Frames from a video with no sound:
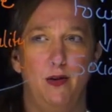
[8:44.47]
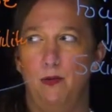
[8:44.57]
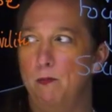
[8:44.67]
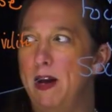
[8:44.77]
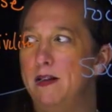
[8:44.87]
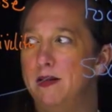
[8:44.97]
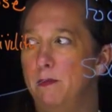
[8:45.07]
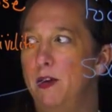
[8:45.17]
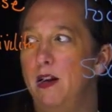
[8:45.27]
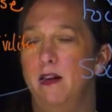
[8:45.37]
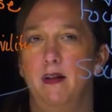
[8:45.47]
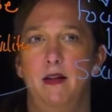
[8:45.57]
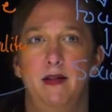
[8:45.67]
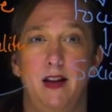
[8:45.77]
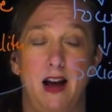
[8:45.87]
make something
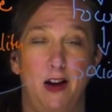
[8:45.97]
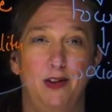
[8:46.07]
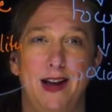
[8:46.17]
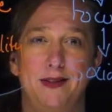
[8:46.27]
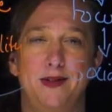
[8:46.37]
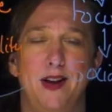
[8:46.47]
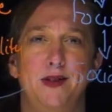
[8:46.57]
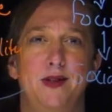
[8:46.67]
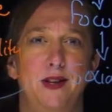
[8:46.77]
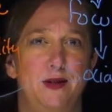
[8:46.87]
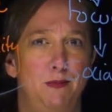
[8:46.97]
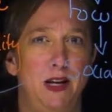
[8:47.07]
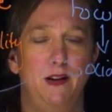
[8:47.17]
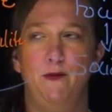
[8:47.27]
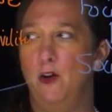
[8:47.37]
that outlasts us, is
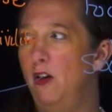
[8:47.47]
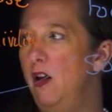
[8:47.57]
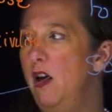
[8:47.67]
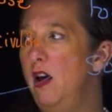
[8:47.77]
meaningful,